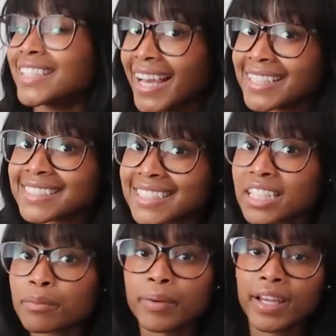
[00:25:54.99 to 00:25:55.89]

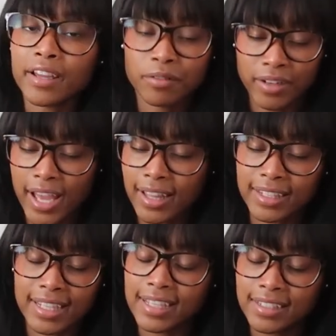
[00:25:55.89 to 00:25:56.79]
nicely, but in
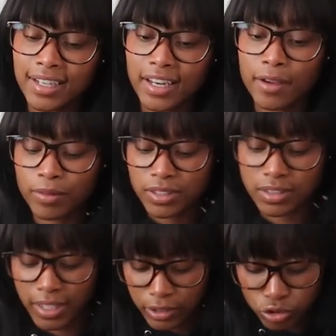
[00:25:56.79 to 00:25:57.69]
reality, it didn't. It was
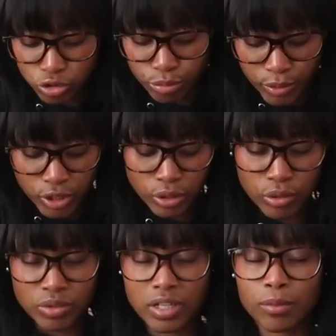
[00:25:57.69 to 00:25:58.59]
like super
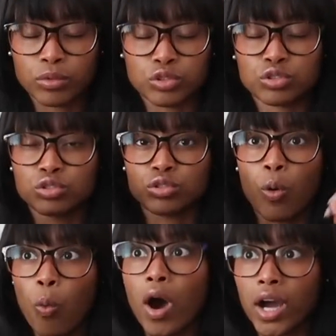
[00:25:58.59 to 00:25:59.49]
huge, and it was
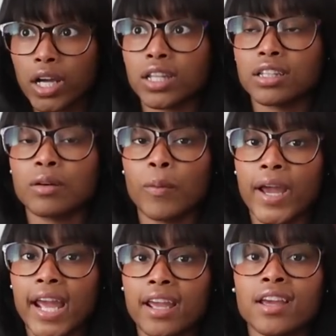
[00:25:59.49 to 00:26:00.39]
so ugly the
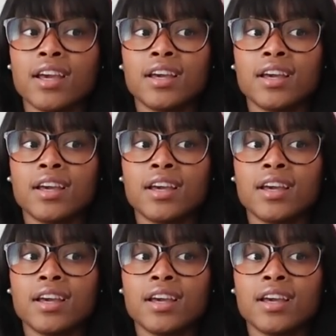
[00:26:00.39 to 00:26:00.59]
way